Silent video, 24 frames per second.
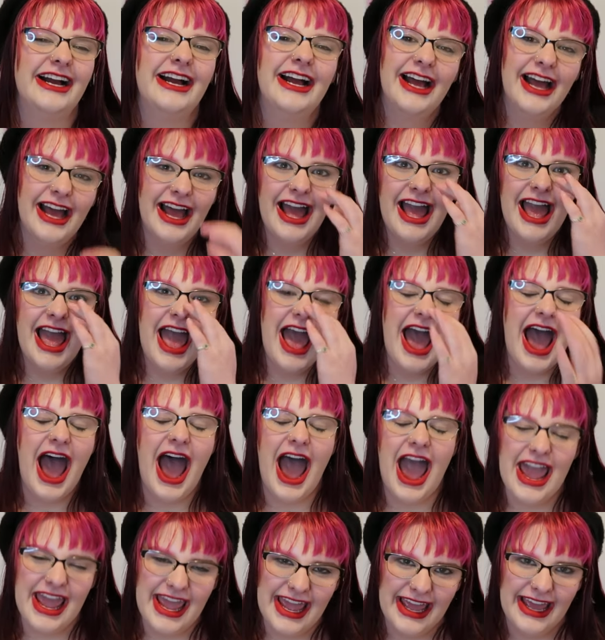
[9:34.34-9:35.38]

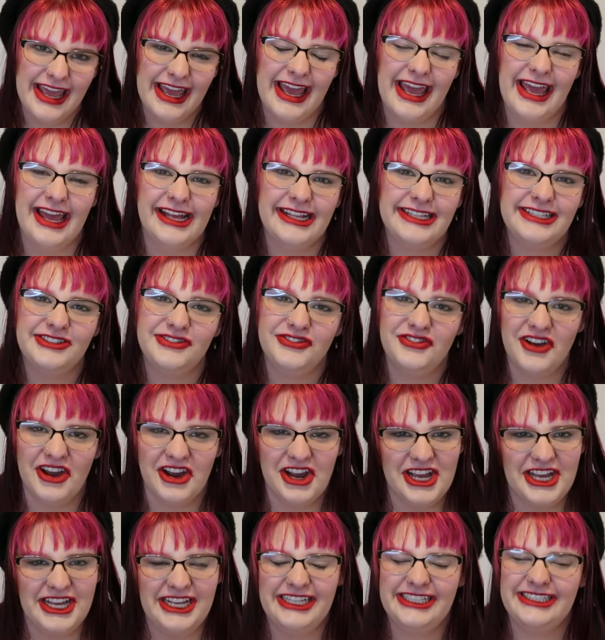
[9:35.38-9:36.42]
It's
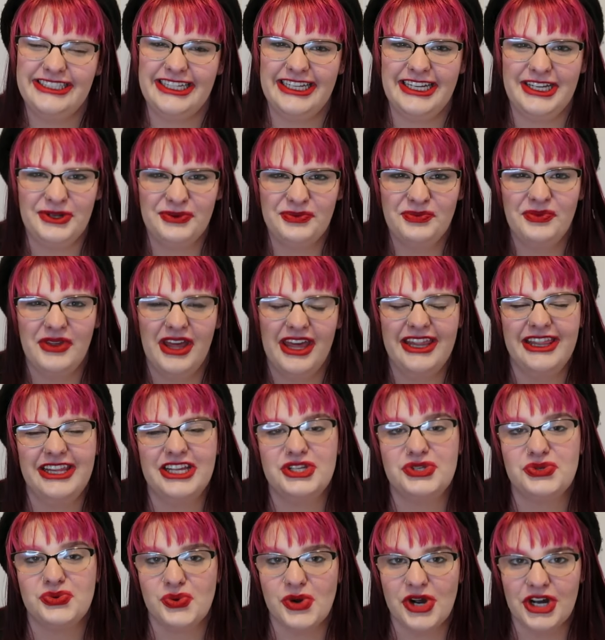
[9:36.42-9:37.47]
very easy in
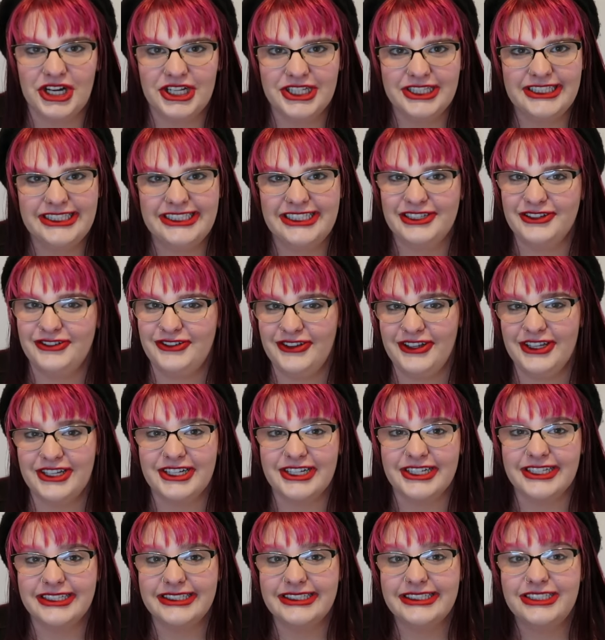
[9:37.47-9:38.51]
this world to
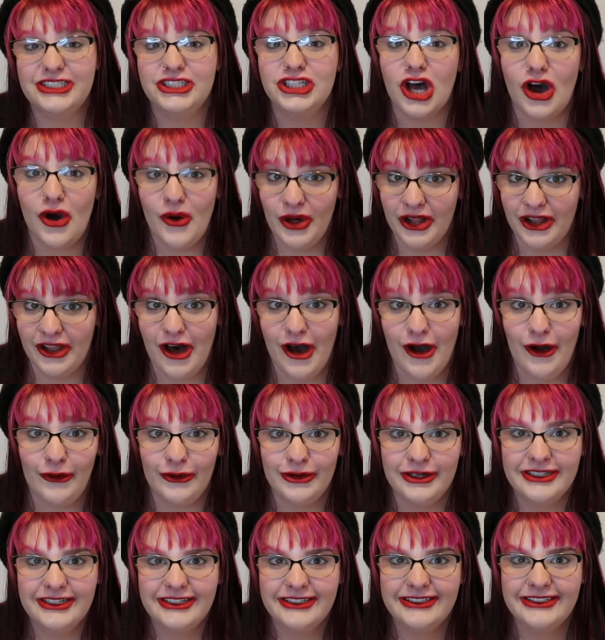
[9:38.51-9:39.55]
feel so
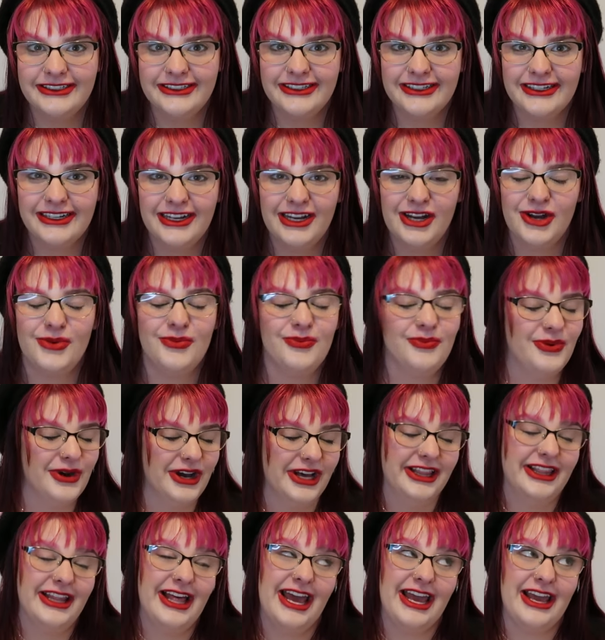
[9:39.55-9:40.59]
alone,
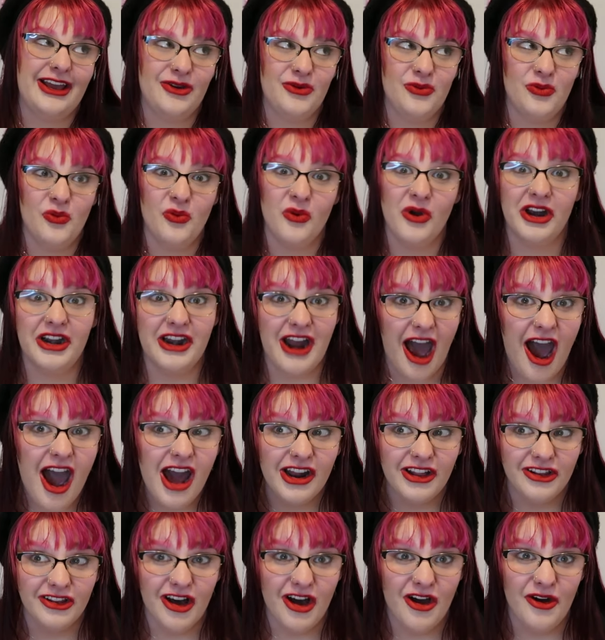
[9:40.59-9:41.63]
but like, we're
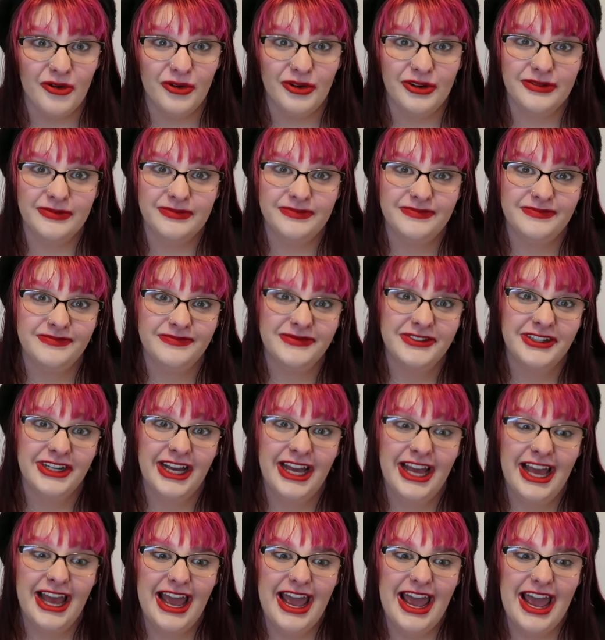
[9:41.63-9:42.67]
not alone.
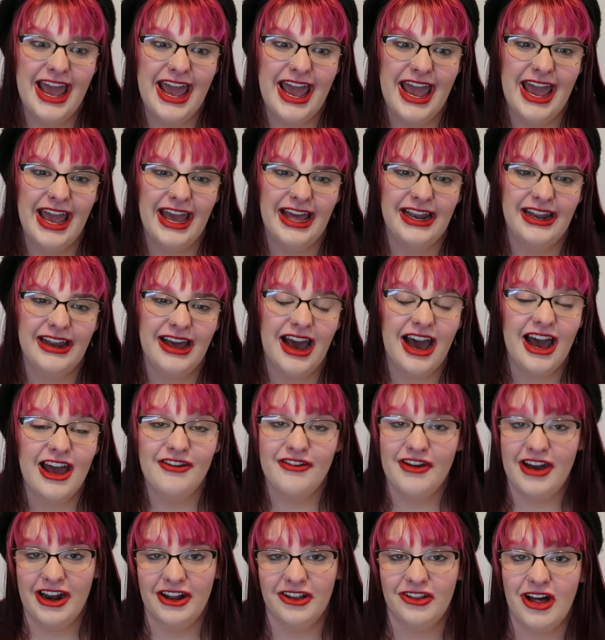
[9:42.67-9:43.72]
And
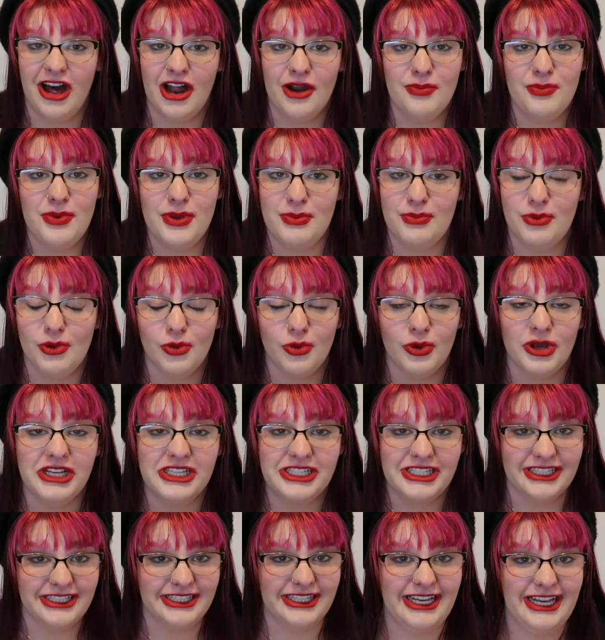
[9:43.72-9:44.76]
I've had a lot of people
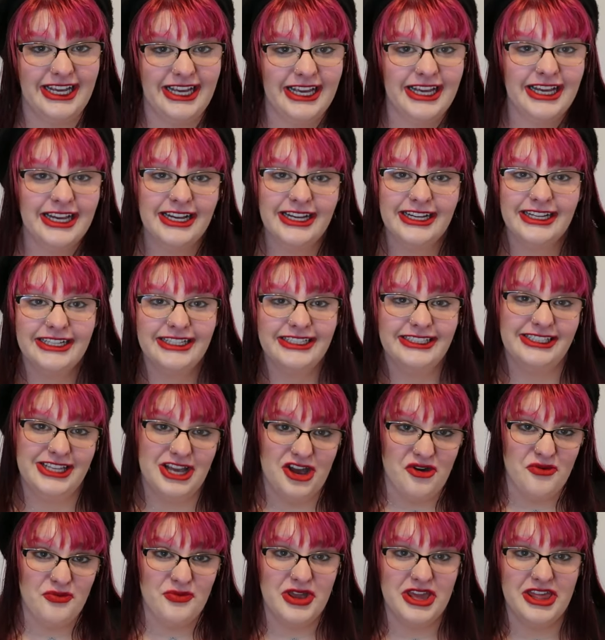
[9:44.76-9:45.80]
recently
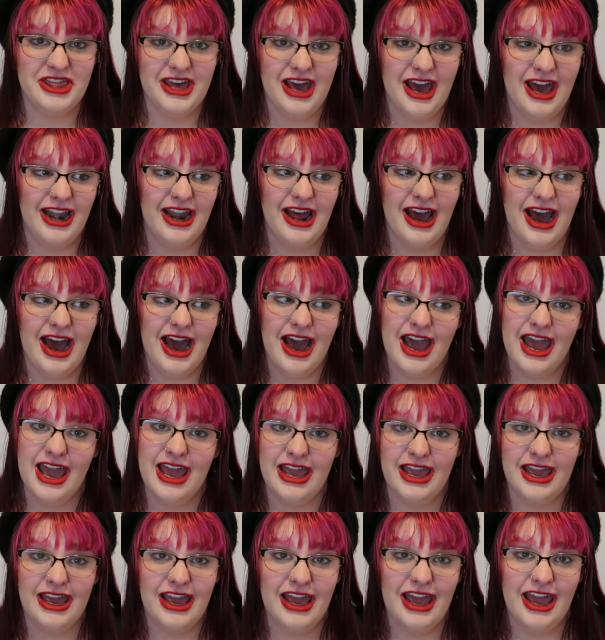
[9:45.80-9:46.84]
tell me that
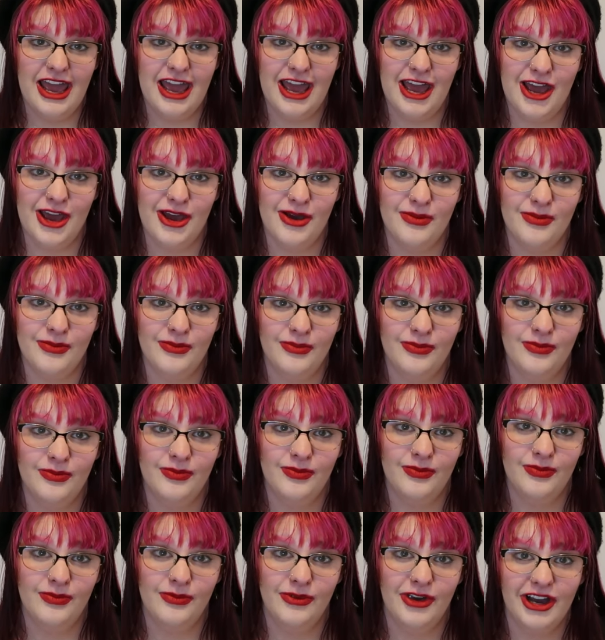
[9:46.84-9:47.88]
I
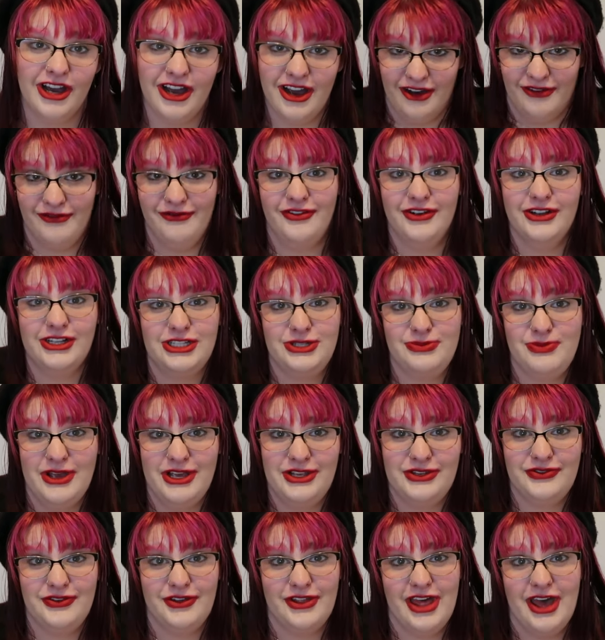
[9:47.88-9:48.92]
am a comfort
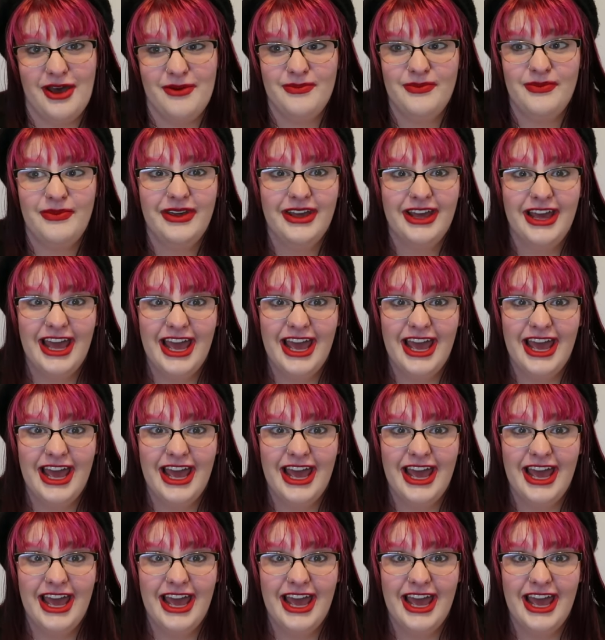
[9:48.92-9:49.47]
space for them,